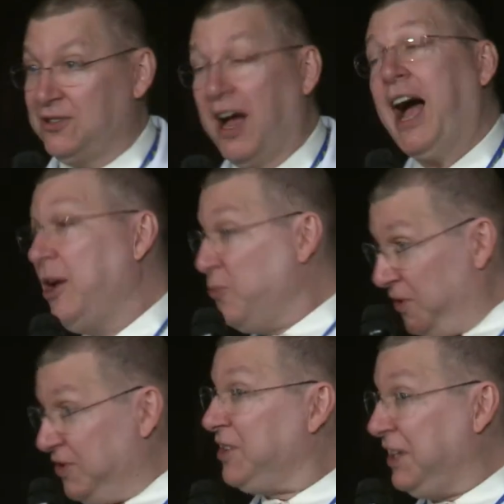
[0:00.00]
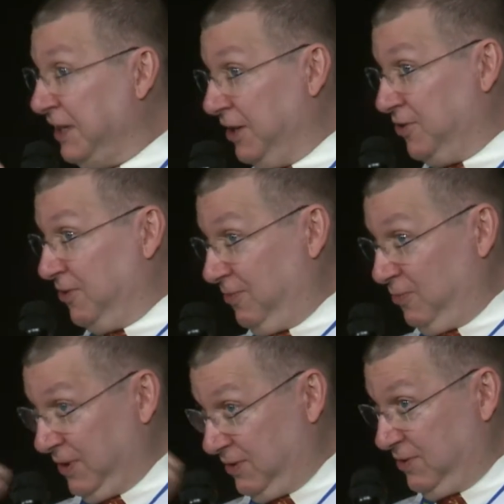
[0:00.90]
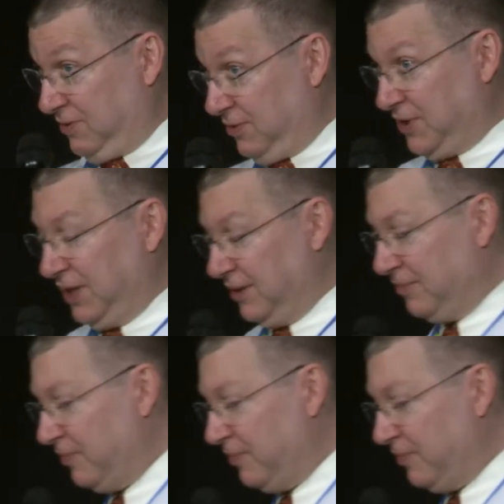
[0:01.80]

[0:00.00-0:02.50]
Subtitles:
I was a teenager once, you see.